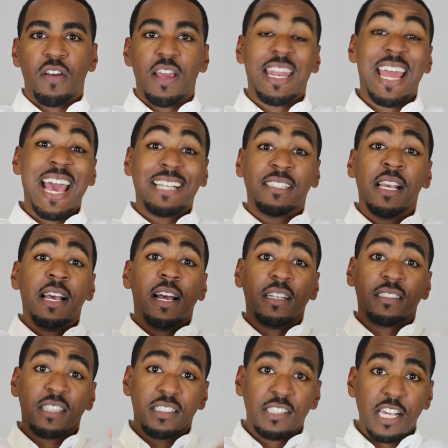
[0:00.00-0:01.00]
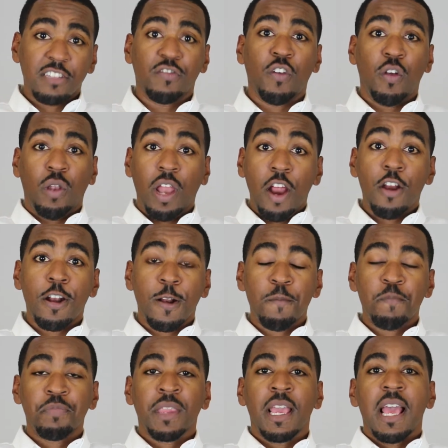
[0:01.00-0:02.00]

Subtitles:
And as a successful learner,